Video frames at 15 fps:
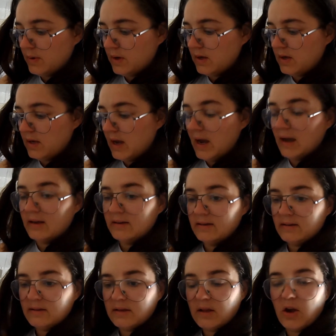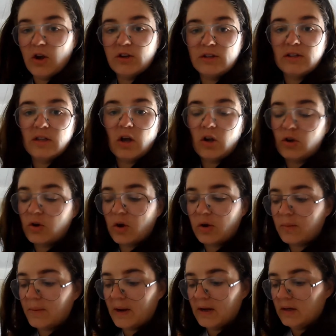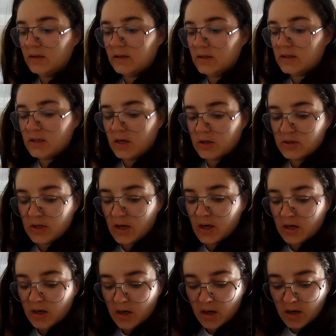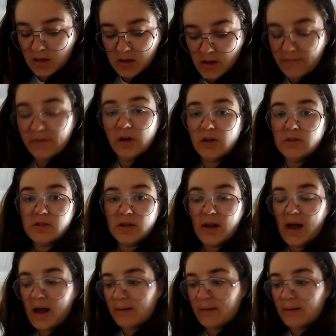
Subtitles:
But yeah, I got a bit, it's like I say, like, I love London,